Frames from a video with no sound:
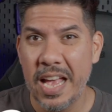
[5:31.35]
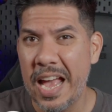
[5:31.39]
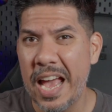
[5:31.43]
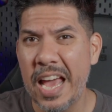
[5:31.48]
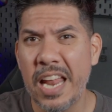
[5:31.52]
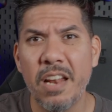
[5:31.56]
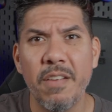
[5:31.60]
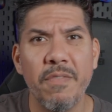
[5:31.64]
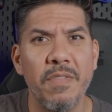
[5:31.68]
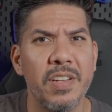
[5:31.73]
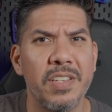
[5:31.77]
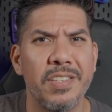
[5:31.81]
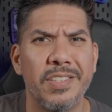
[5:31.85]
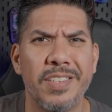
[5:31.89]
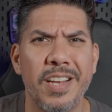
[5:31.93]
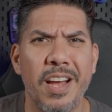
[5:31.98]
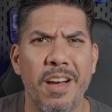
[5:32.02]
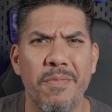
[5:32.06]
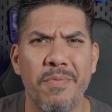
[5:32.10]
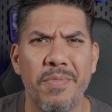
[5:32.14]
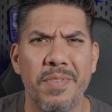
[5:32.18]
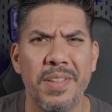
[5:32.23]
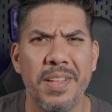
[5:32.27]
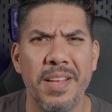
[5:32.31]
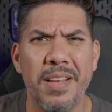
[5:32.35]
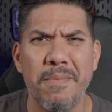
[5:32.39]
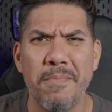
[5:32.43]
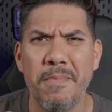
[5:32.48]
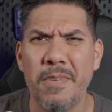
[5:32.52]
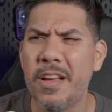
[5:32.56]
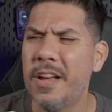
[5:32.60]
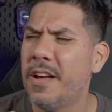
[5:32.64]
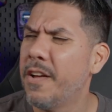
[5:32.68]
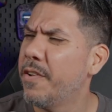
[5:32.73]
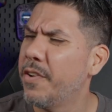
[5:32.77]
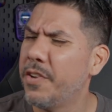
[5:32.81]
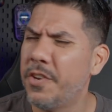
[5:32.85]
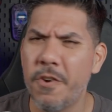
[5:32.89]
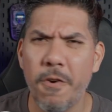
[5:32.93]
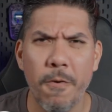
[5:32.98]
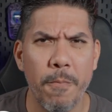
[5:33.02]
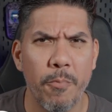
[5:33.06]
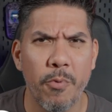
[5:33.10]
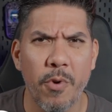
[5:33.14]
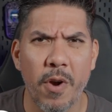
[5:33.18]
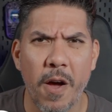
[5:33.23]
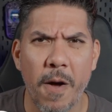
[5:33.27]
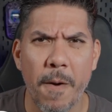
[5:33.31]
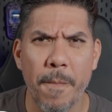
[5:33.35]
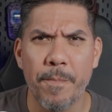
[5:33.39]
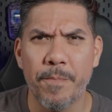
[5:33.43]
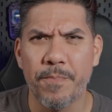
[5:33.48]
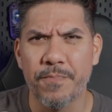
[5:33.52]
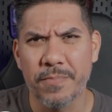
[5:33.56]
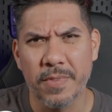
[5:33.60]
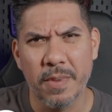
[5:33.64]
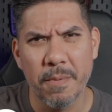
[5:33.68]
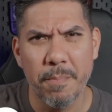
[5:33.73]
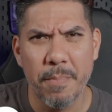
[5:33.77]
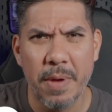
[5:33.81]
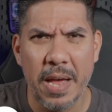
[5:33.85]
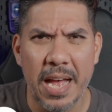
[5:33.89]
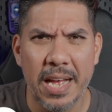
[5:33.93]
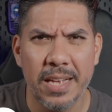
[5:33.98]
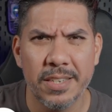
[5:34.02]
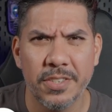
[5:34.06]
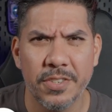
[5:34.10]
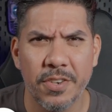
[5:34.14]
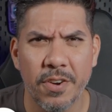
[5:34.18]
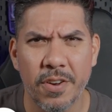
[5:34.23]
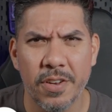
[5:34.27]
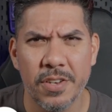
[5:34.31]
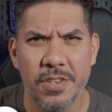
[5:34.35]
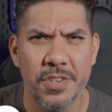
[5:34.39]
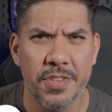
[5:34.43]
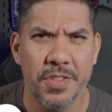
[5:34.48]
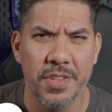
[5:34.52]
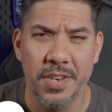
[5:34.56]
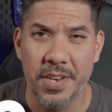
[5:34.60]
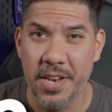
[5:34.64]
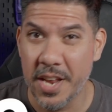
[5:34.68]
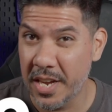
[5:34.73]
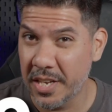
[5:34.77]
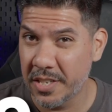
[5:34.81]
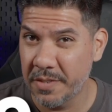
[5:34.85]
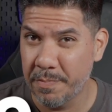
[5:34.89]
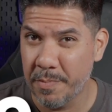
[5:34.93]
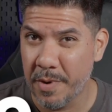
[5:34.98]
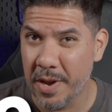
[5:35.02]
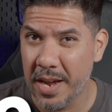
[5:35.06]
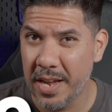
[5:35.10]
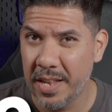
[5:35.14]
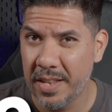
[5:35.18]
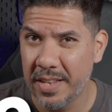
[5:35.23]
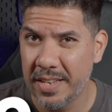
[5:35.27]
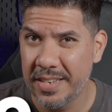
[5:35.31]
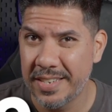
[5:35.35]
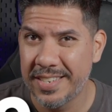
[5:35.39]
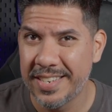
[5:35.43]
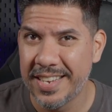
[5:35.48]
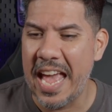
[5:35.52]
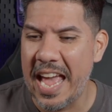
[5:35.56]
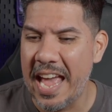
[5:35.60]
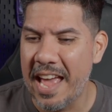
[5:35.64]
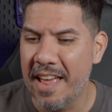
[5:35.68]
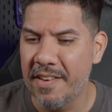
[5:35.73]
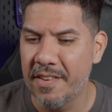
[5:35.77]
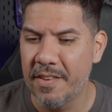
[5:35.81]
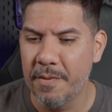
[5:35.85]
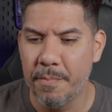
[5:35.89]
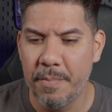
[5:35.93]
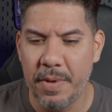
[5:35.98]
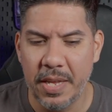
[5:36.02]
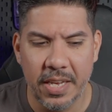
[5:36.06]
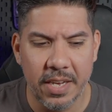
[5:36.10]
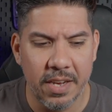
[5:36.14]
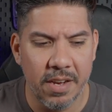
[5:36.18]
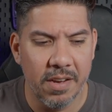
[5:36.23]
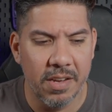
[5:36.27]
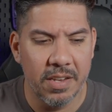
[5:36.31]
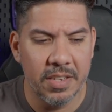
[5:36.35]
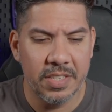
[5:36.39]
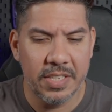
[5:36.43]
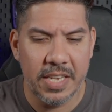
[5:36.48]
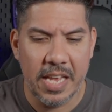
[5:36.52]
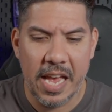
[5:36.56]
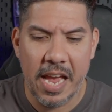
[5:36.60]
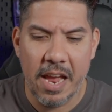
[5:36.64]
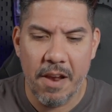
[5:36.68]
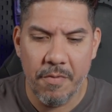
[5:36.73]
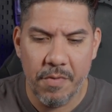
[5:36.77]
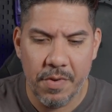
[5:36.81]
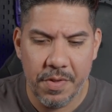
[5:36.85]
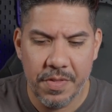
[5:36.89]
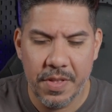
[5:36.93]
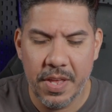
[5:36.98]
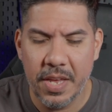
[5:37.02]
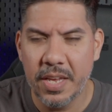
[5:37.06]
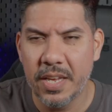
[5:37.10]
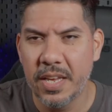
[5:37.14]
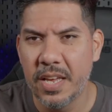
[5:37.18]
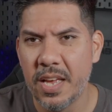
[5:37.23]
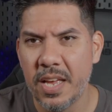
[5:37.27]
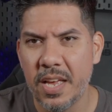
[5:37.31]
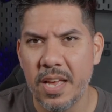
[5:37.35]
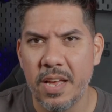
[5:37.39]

And if it's not for them, no problem. Pass it on to the next pilot. And because everything